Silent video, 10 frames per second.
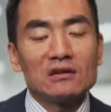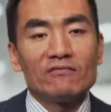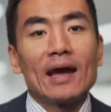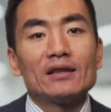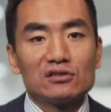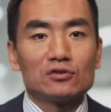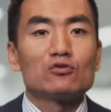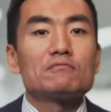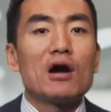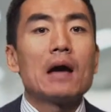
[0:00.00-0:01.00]
advantaged
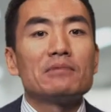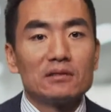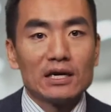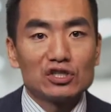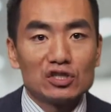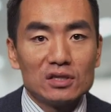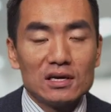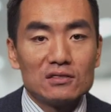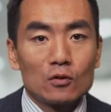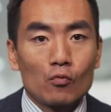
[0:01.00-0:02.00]
student population
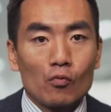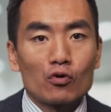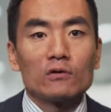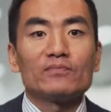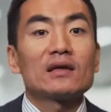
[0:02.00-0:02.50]
in the world.